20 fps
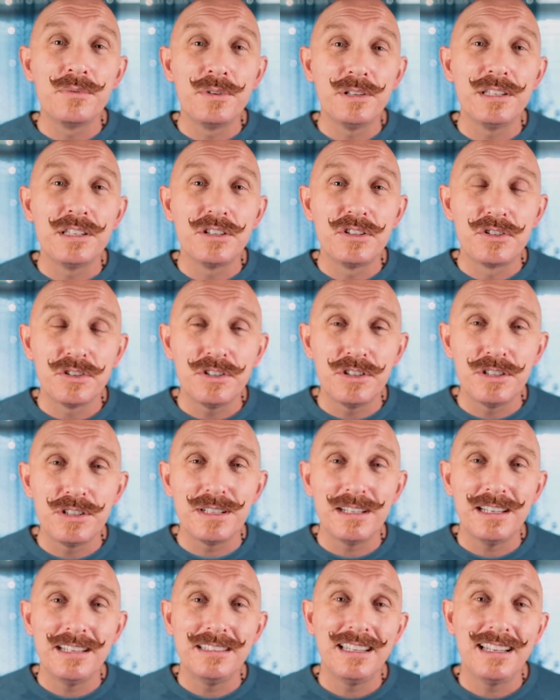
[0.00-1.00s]
really
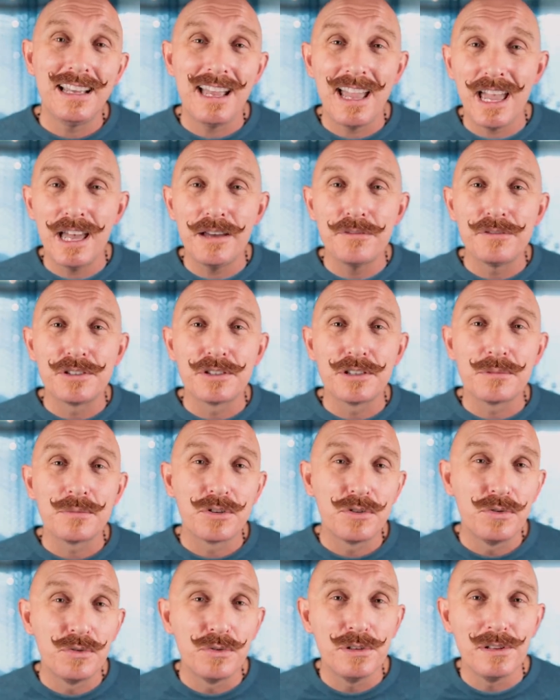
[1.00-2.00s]
good, and they have
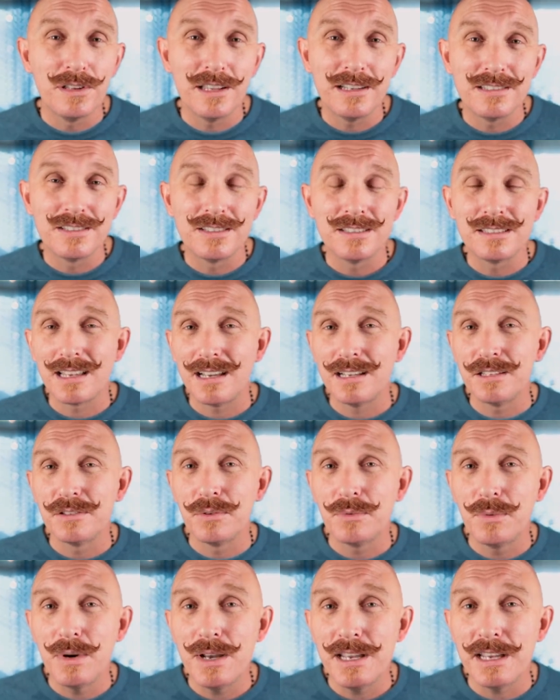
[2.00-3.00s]
some cool lenses on
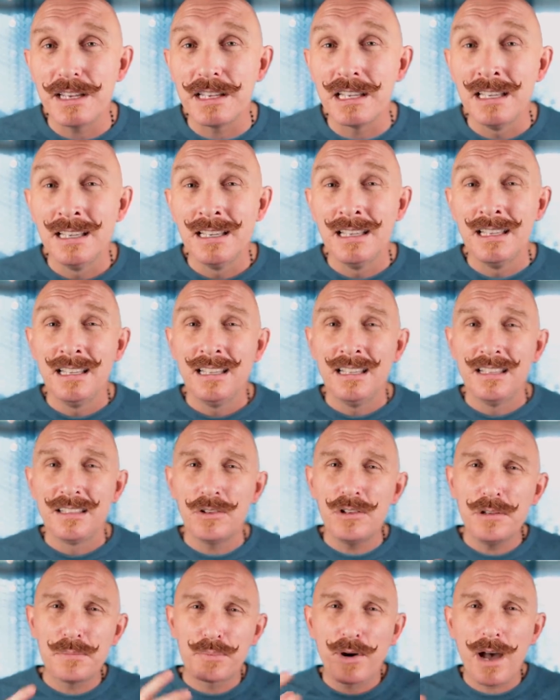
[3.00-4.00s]
the way.
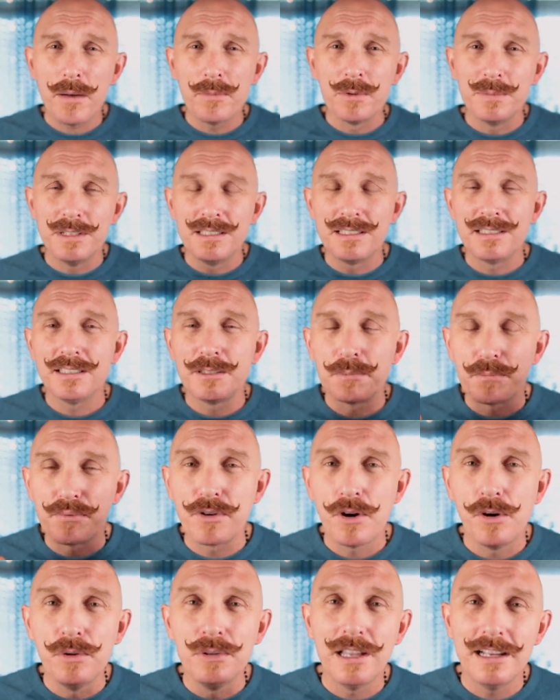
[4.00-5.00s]
The only problem is these
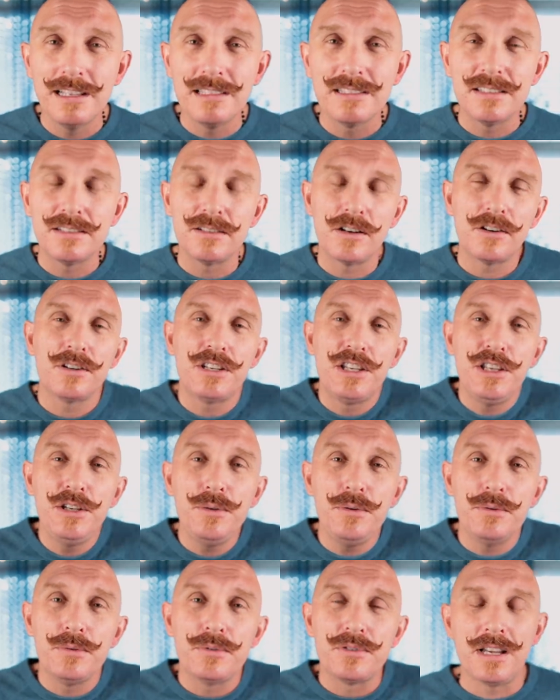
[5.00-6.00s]
pro lenses are
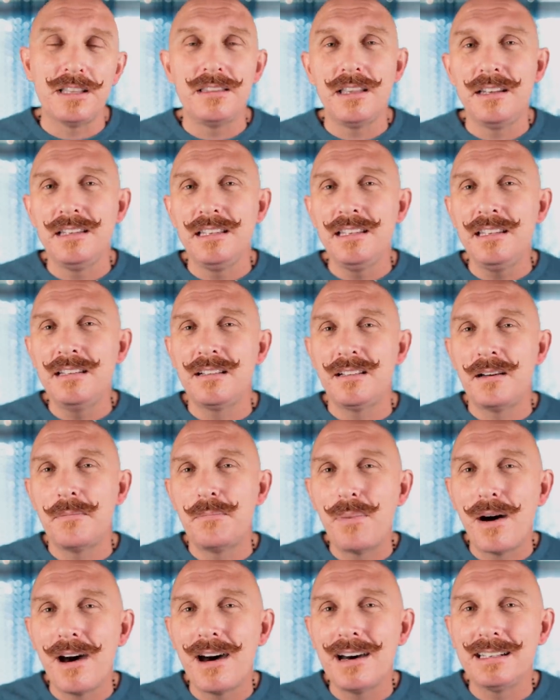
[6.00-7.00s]
huge and they need a
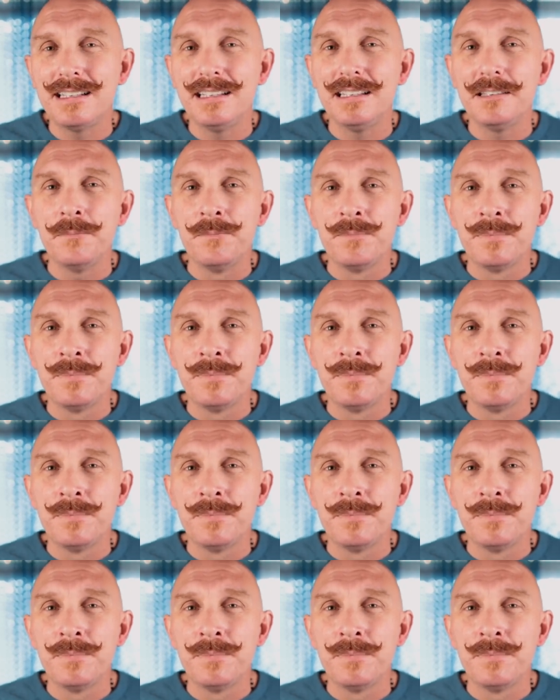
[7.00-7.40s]
body.